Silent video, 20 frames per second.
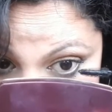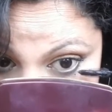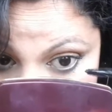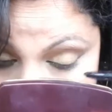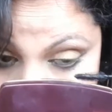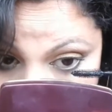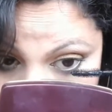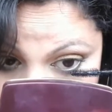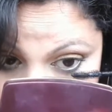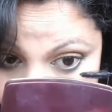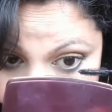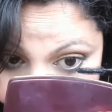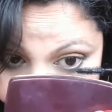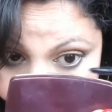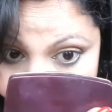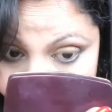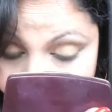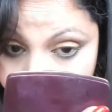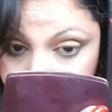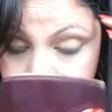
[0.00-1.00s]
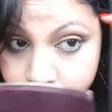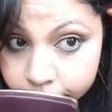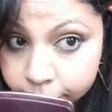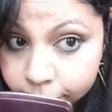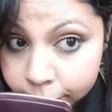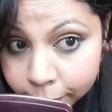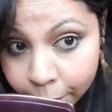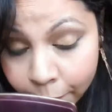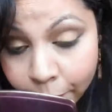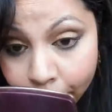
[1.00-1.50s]
of the same.
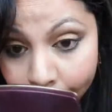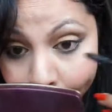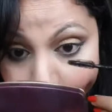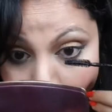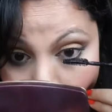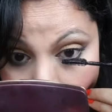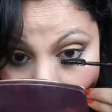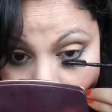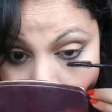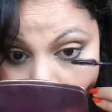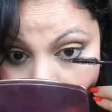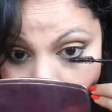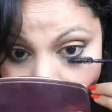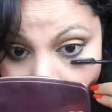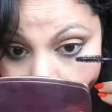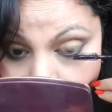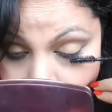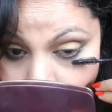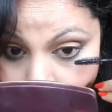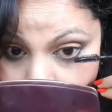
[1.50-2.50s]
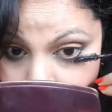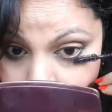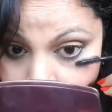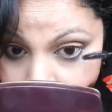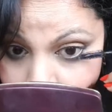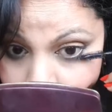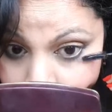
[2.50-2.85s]
So now that you can